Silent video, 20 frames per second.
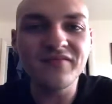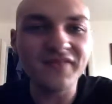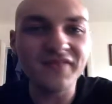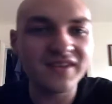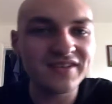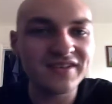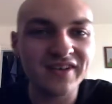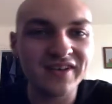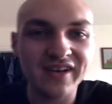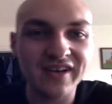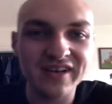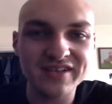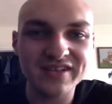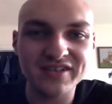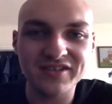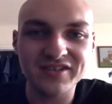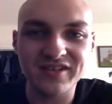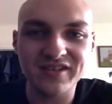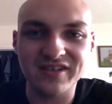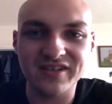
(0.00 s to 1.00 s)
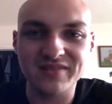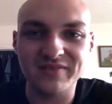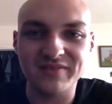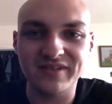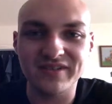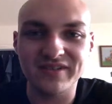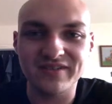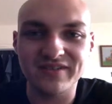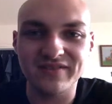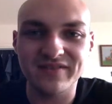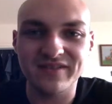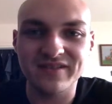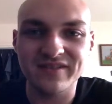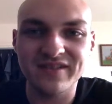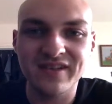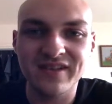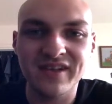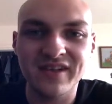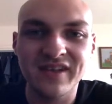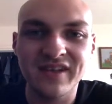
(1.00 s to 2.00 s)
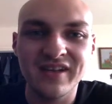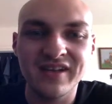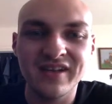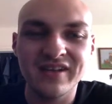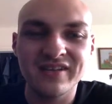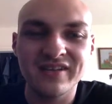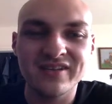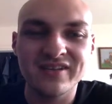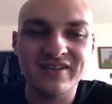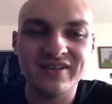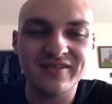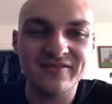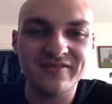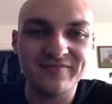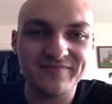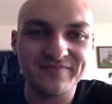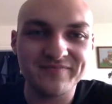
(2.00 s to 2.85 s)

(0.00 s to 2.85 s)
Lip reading: So I guess I should explain this first. So